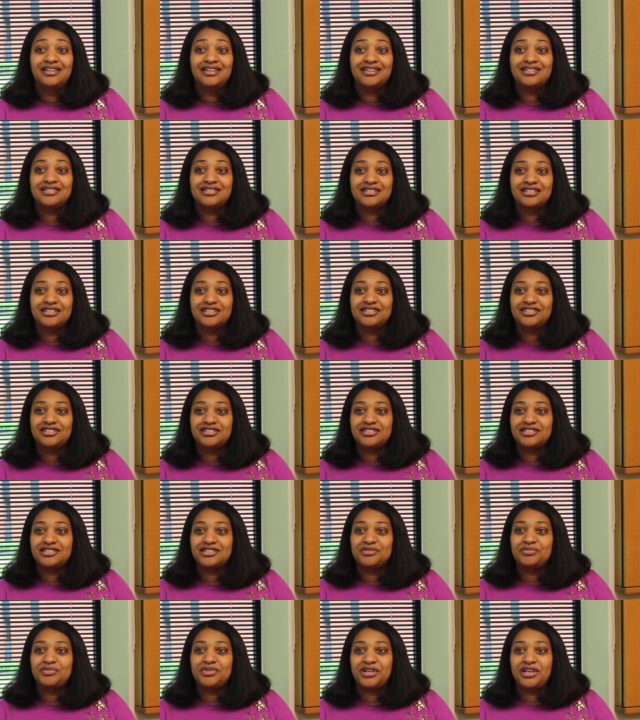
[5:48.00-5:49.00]
it's good
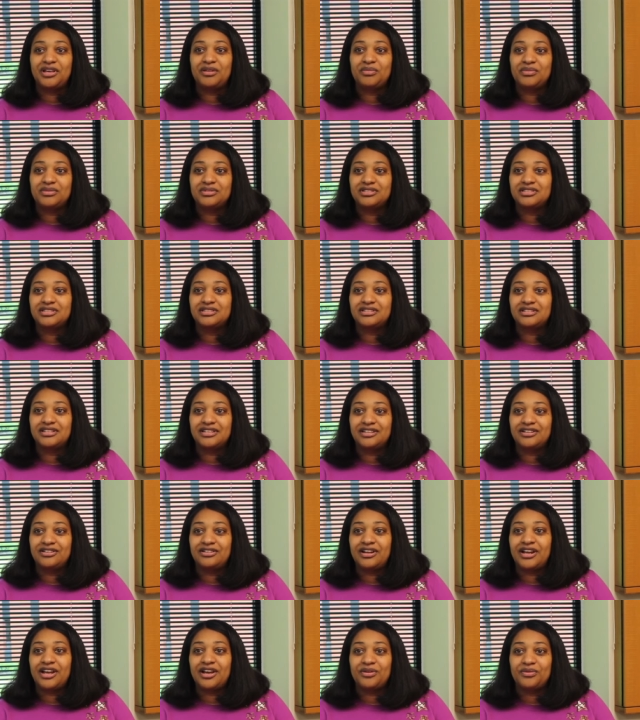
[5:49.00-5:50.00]
just to be able to
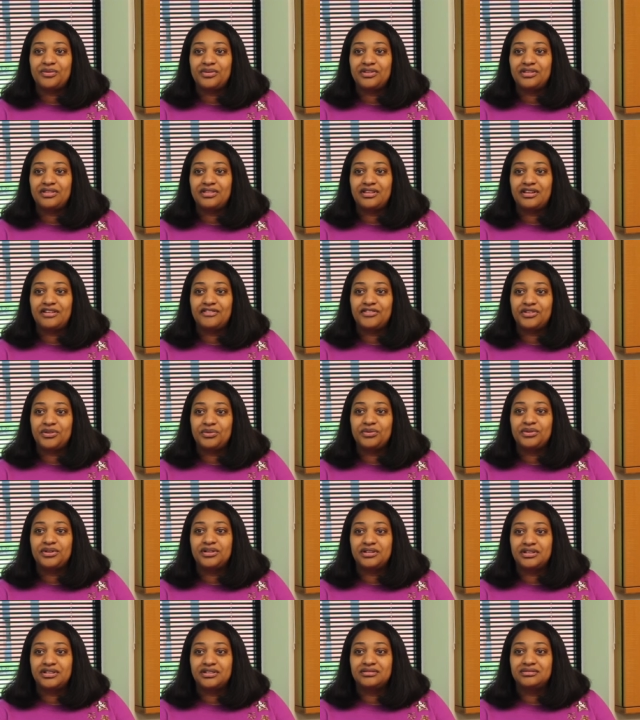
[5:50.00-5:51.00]
interact with
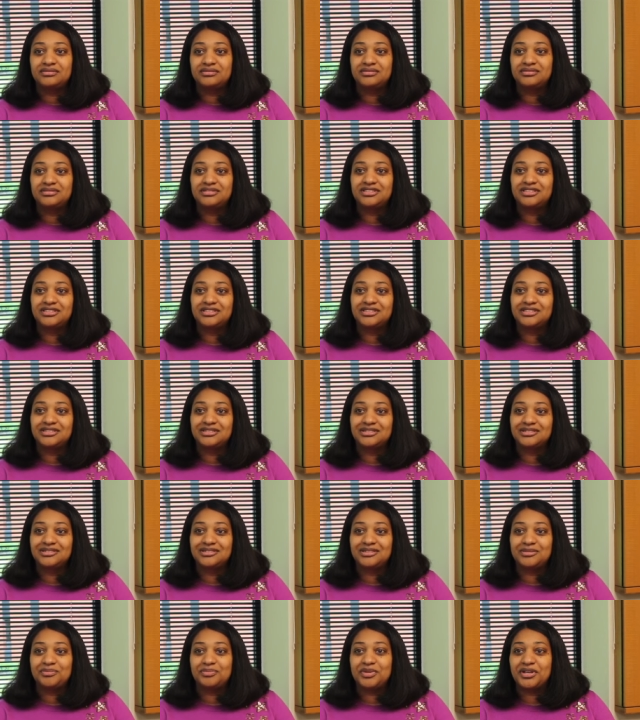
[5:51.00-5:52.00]
everyone and just
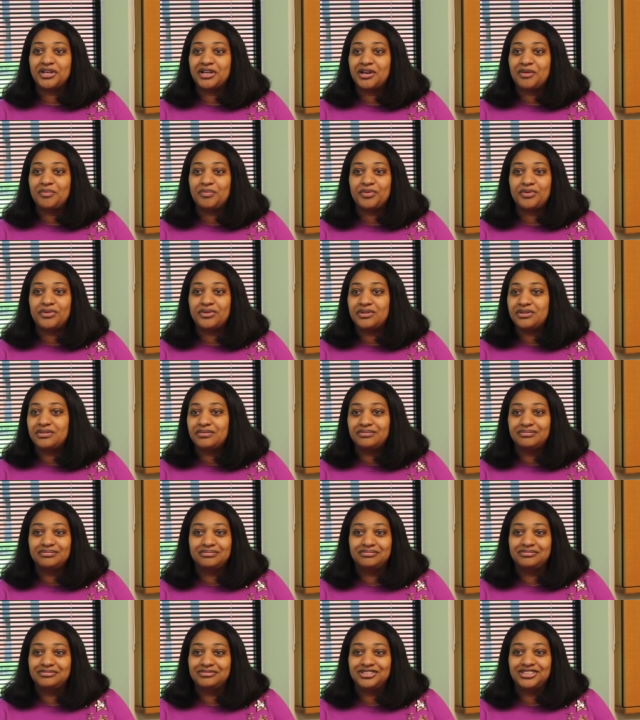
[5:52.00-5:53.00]
to pick up on
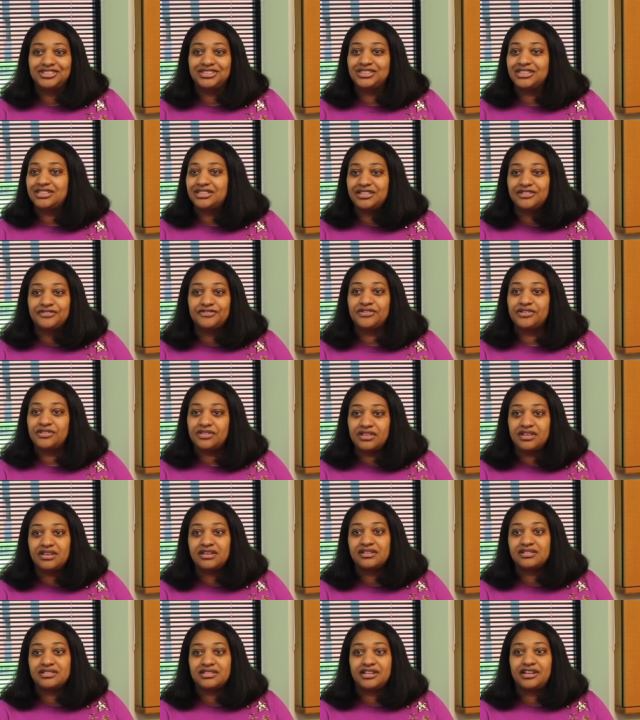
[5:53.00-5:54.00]
just the different
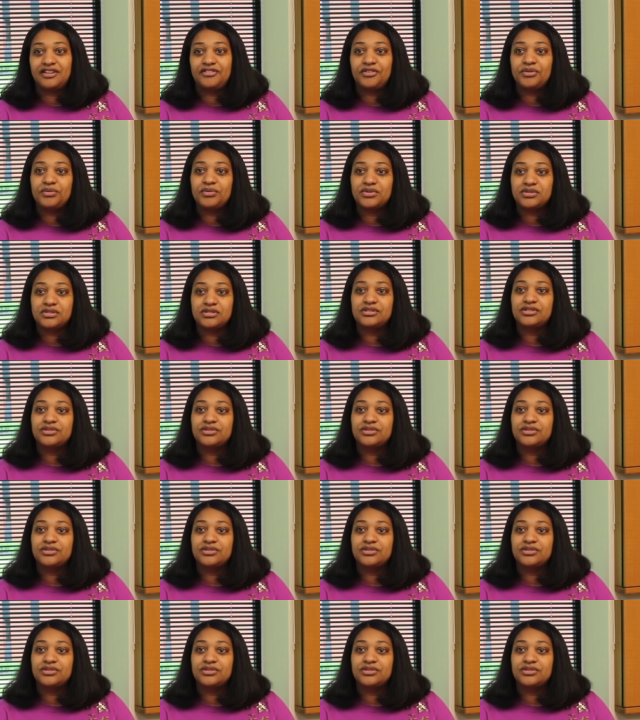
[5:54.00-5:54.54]
things that everyone's